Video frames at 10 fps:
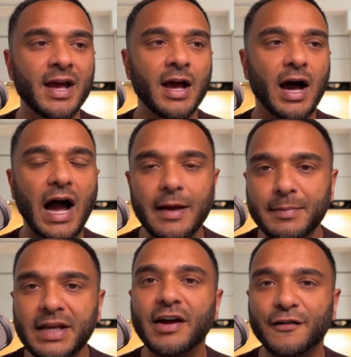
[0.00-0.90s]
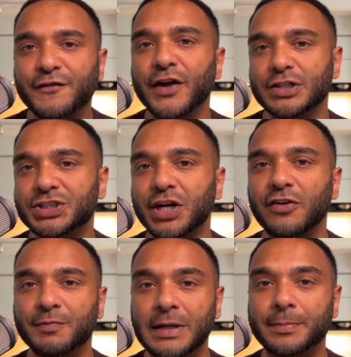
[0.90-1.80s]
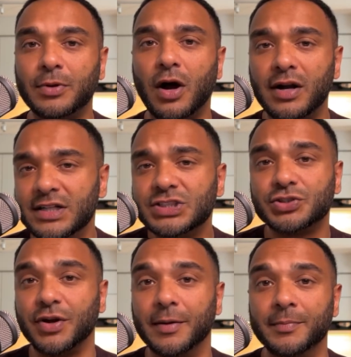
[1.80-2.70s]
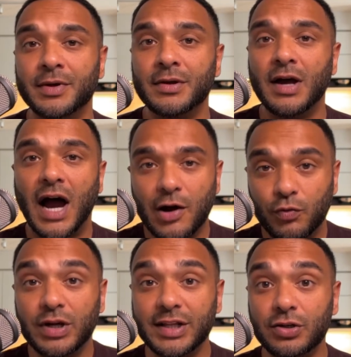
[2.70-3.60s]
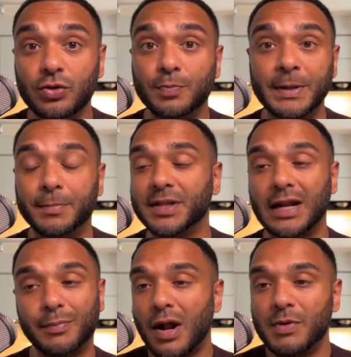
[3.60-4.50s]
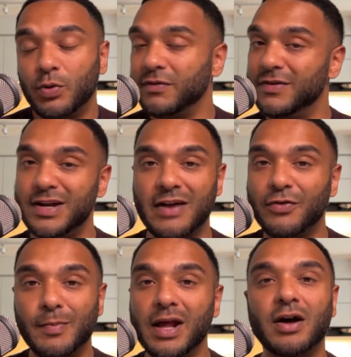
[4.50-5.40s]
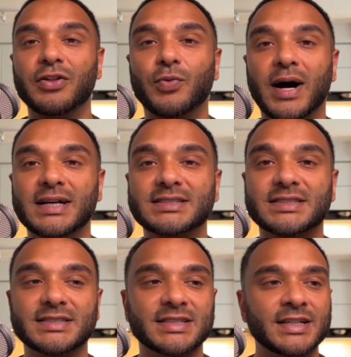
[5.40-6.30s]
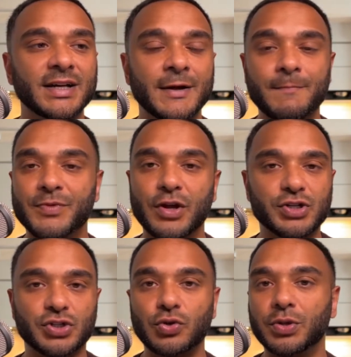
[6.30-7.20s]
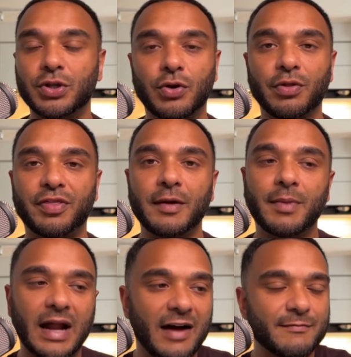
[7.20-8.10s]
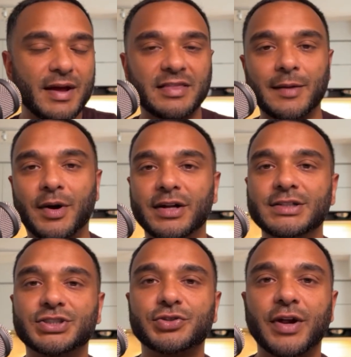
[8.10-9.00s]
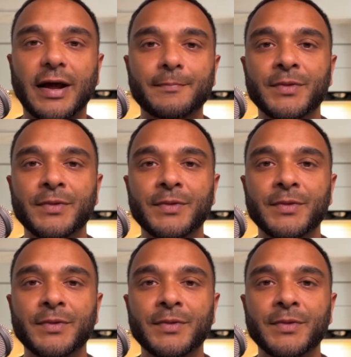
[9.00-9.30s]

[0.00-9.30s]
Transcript: I meet a fair share of people on Instagram. I really do. People that I probably would have never met otherwise because they're just doing their own thing, but I've met them on Instagram,